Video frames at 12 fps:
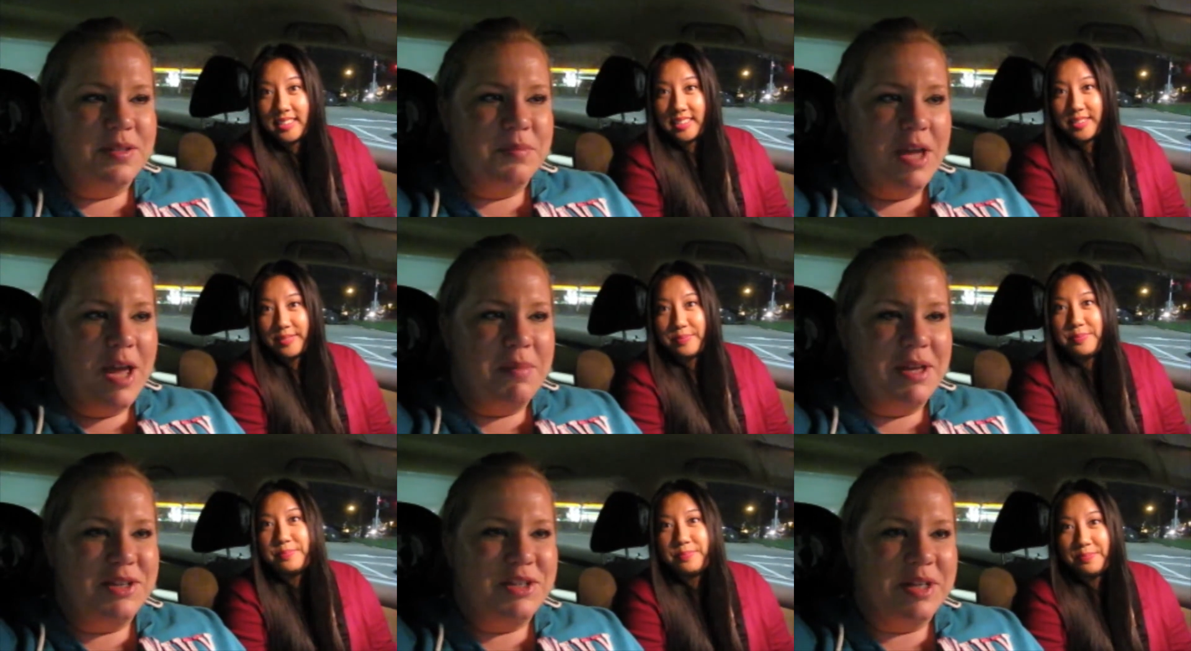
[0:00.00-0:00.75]
Speaker 1: some
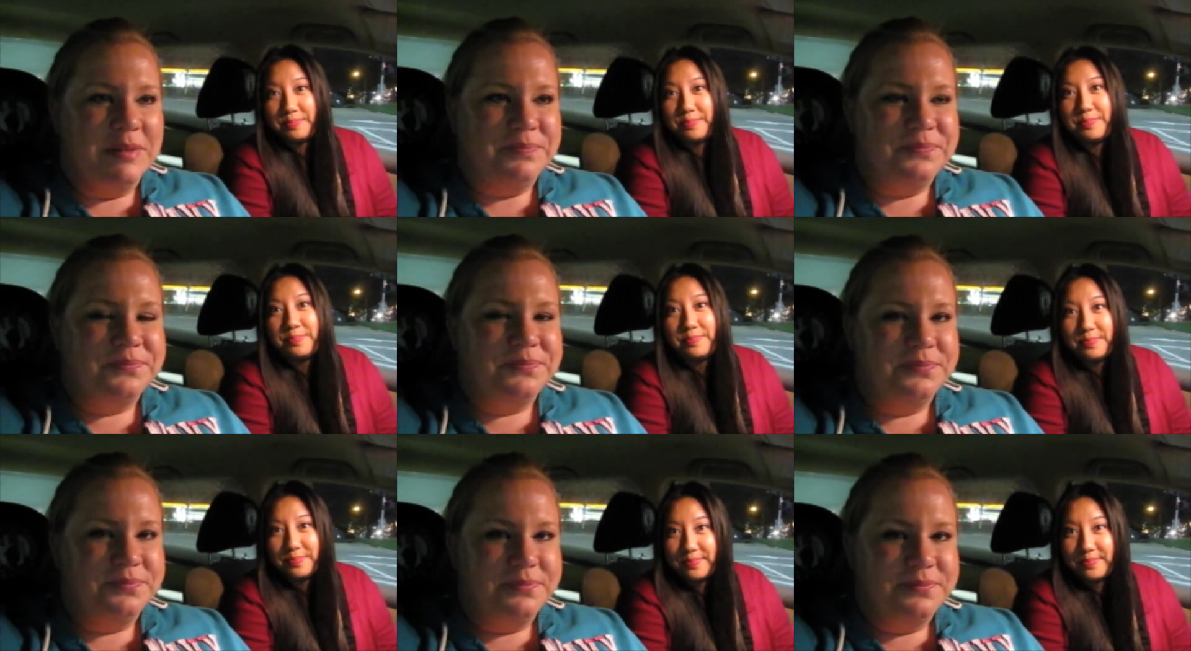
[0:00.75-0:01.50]
damage.
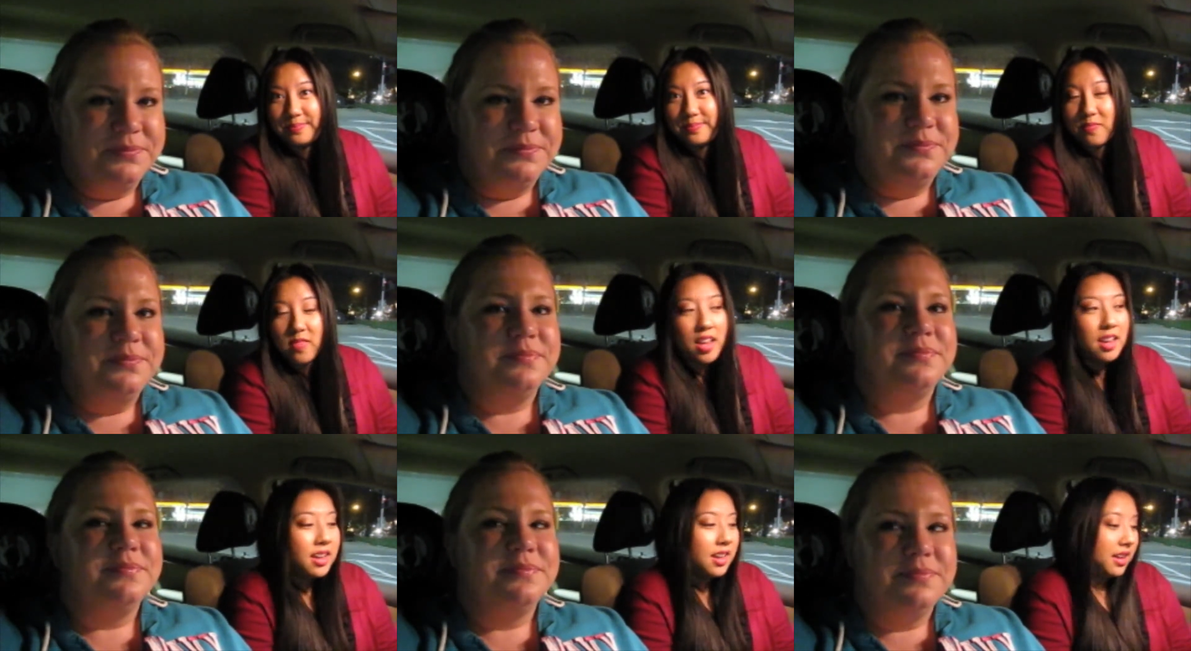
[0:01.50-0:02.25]
Mm-hmm.
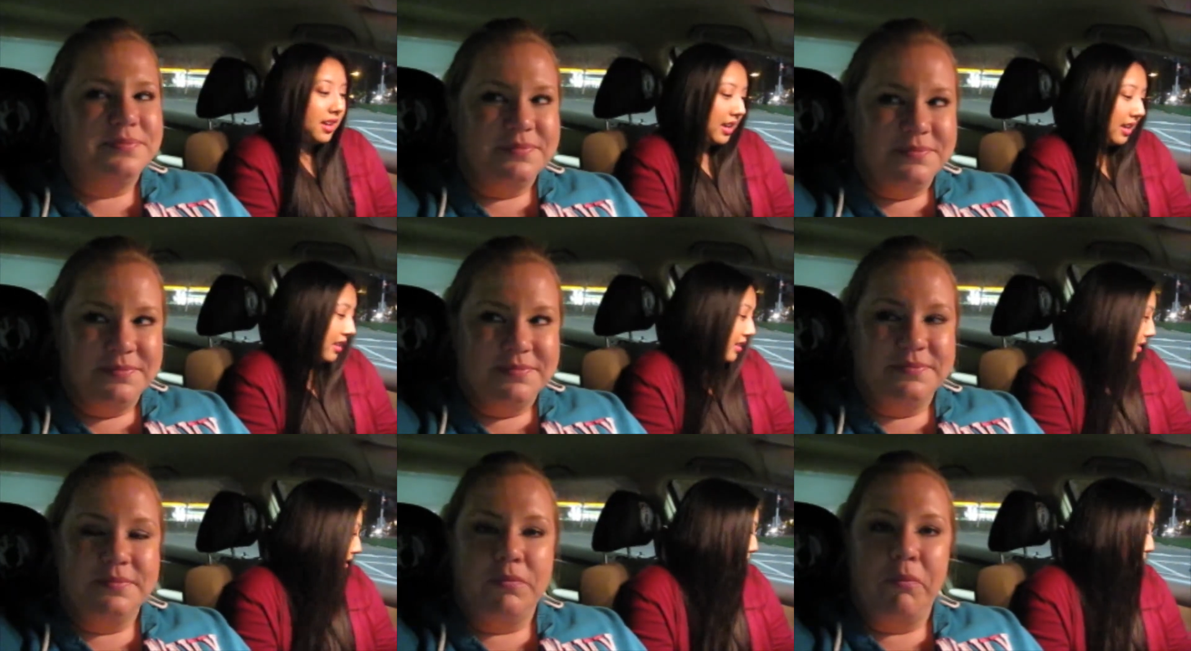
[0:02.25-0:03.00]

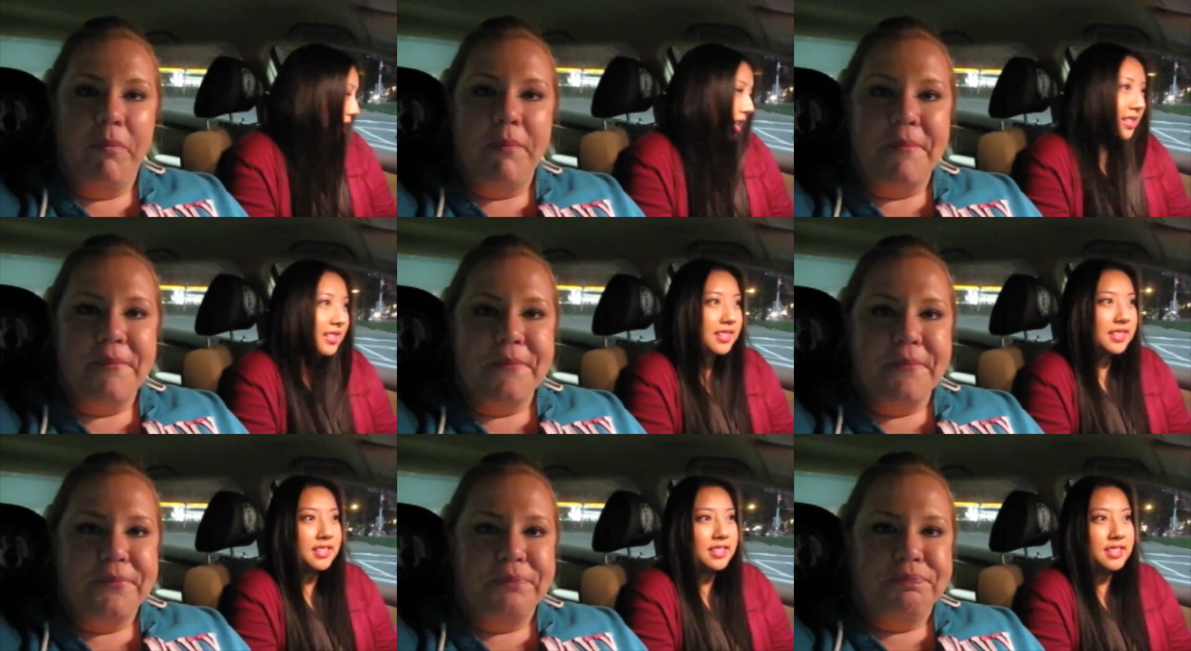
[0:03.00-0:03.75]
Speaker 2: It's what,
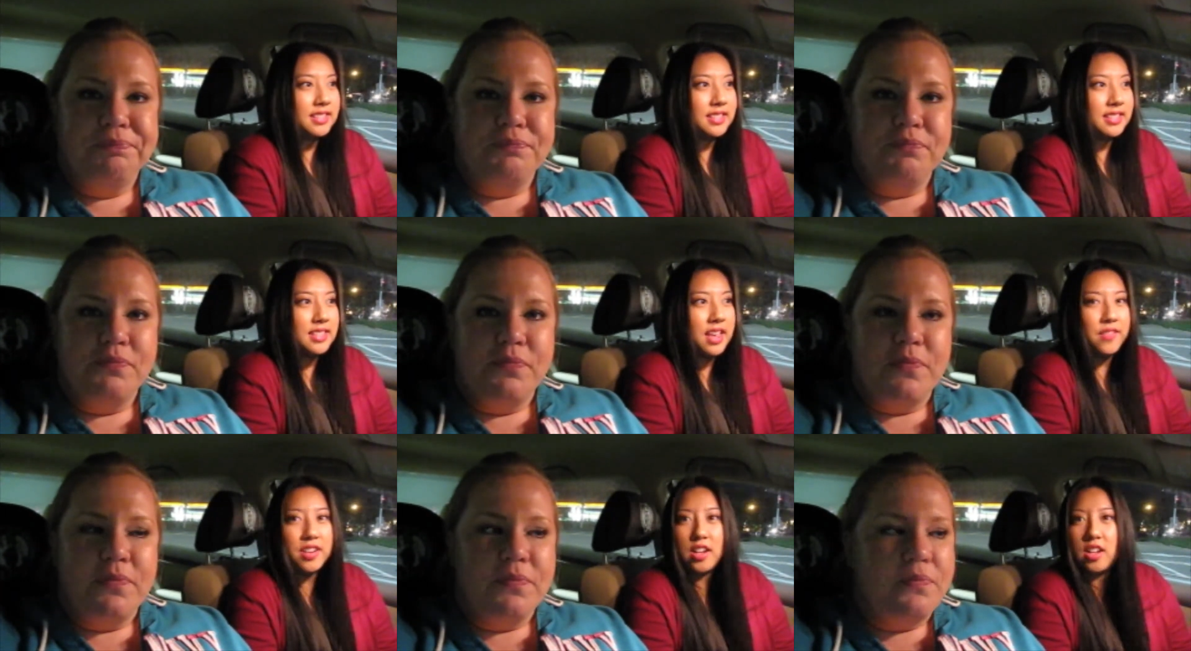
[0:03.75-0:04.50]

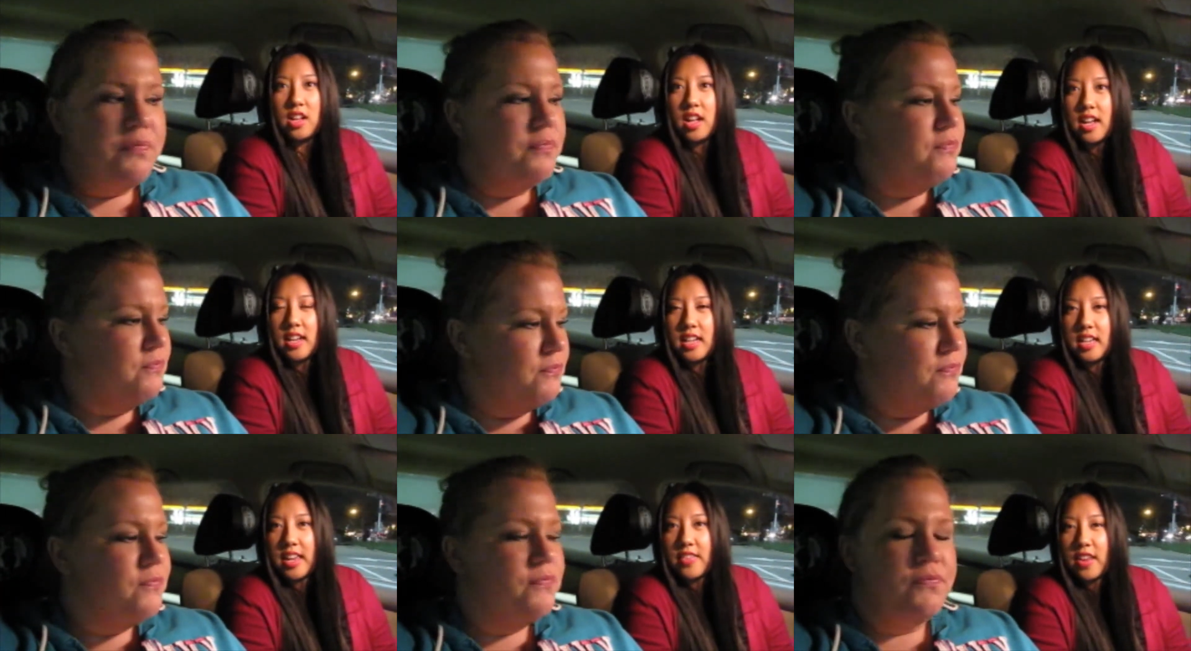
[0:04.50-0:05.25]
seven o'clock,
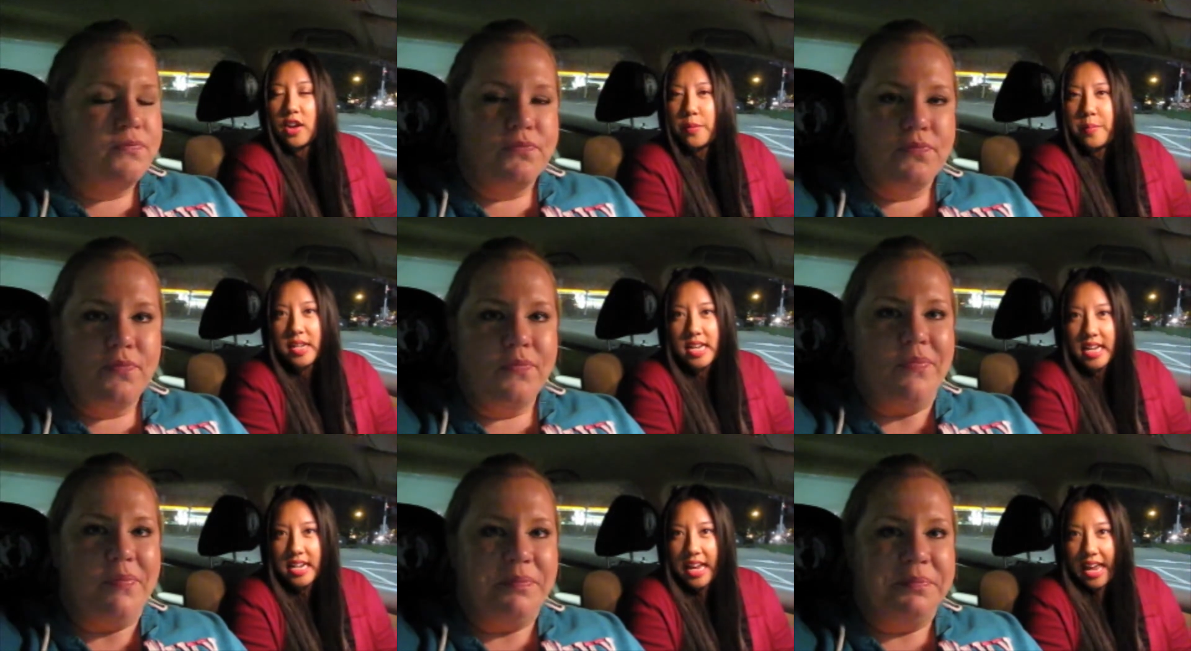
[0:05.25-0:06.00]
and they open
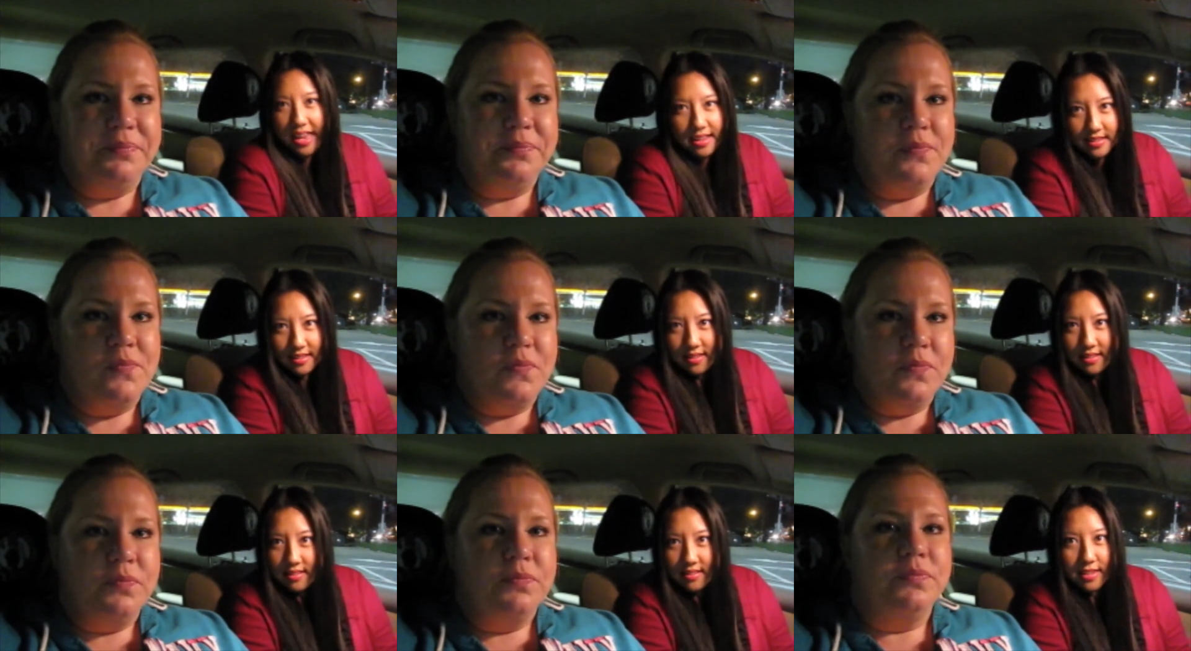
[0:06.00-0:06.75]
at
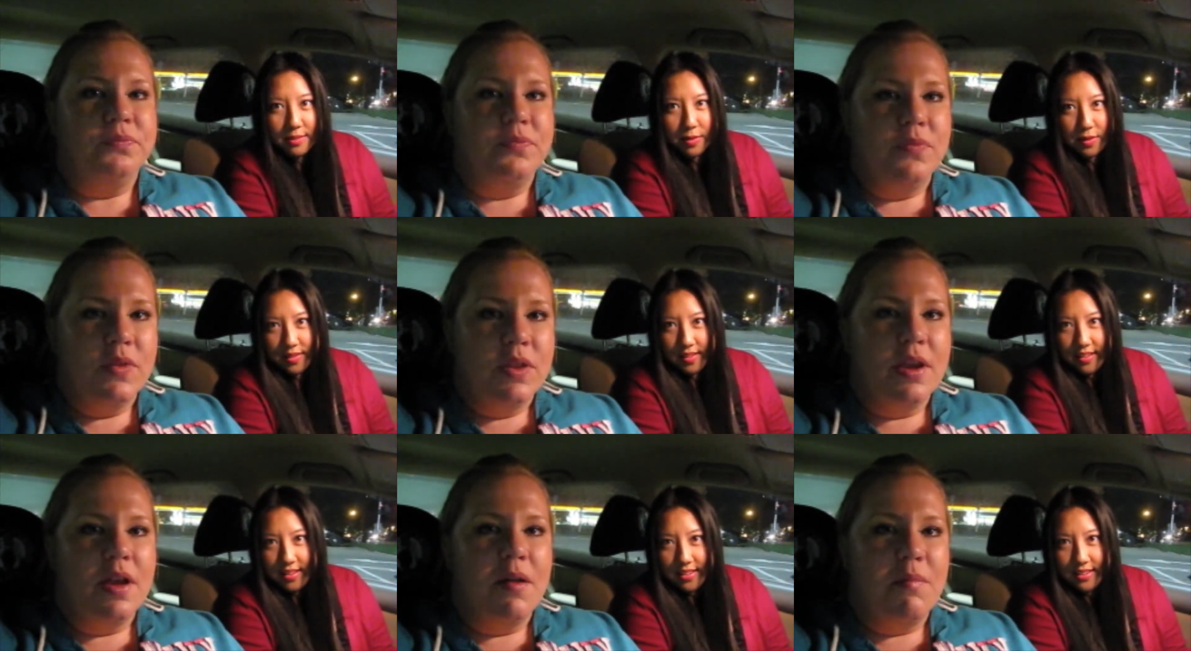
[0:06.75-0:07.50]
eight,
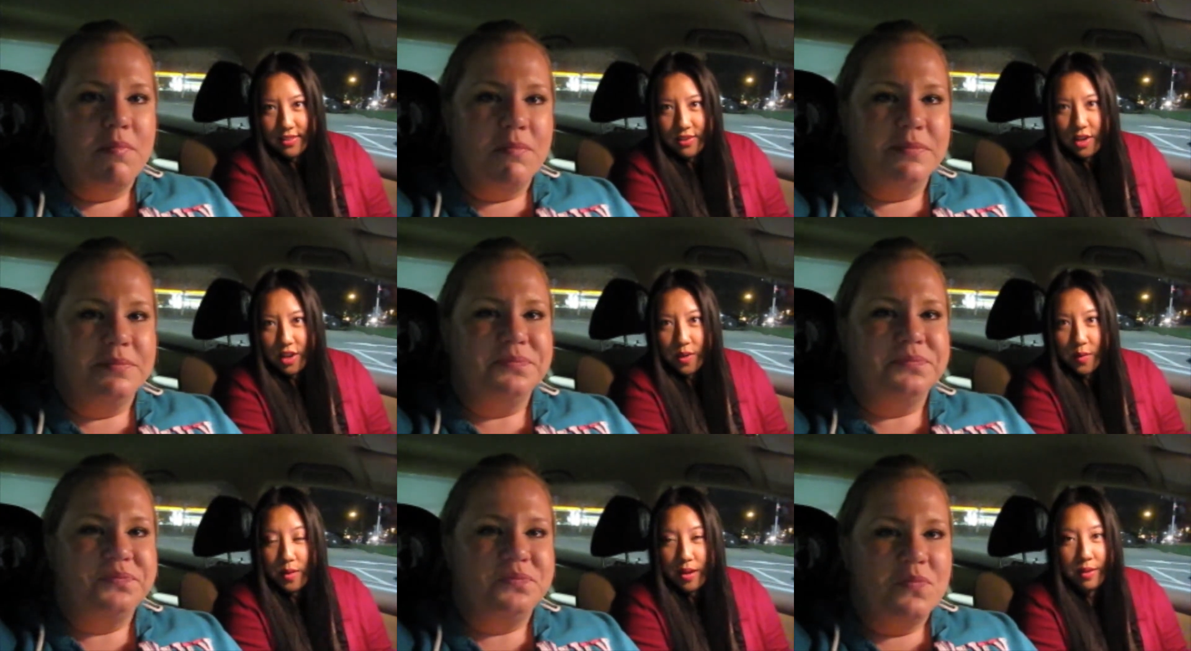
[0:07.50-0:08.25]
supposedly. So